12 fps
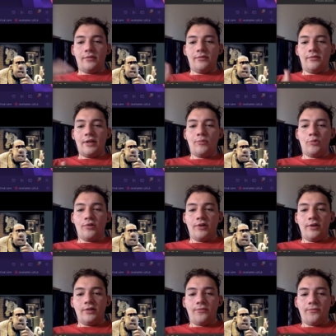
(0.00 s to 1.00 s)
emigrated
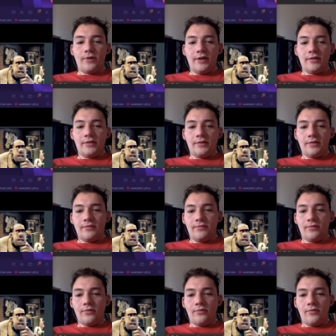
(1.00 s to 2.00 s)
to France for
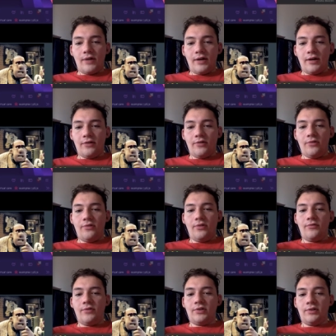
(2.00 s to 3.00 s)
a while.
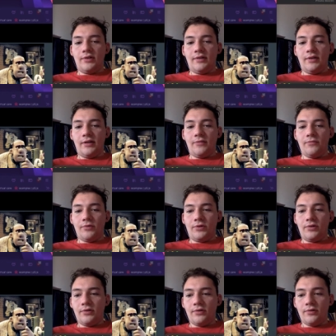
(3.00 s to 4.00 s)
Eventually they
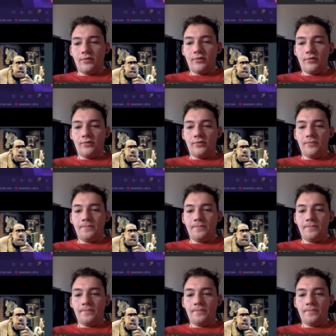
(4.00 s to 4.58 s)
return,